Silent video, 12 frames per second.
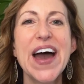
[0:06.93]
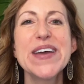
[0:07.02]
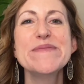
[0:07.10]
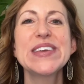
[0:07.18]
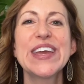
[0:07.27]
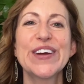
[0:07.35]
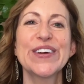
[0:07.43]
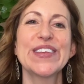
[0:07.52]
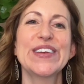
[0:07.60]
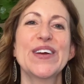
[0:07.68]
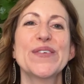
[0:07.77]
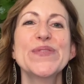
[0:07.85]
I am
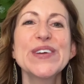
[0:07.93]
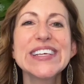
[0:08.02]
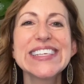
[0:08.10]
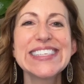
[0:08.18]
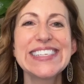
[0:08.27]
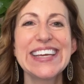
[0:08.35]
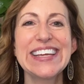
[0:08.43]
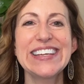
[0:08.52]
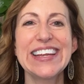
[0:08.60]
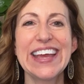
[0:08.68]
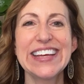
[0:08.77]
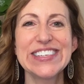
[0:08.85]
Carolyn, a real estate
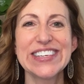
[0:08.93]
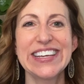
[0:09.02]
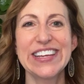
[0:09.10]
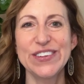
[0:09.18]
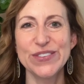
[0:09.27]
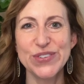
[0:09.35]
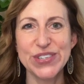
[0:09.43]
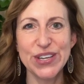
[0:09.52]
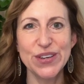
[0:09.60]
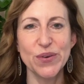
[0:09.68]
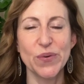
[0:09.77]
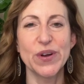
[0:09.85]
agent in
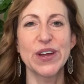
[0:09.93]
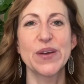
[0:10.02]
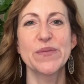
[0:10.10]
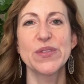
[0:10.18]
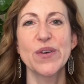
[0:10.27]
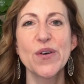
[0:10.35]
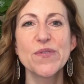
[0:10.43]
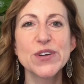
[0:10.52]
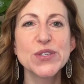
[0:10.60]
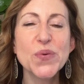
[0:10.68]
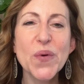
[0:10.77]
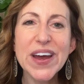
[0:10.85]
Eugene, Oregon with over
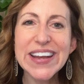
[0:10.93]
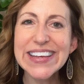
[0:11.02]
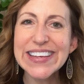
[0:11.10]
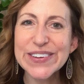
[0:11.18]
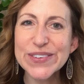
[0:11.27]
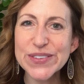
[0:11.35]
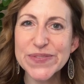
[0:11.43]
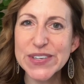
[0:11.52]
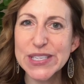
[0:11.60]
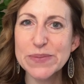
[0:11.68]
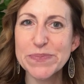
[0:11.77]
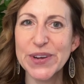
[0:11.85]
20 years of
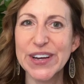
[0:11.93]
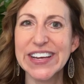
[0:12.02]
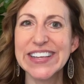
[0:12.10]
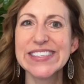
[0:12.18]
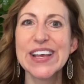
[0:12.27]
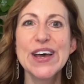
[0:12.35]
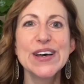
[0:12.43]
experience.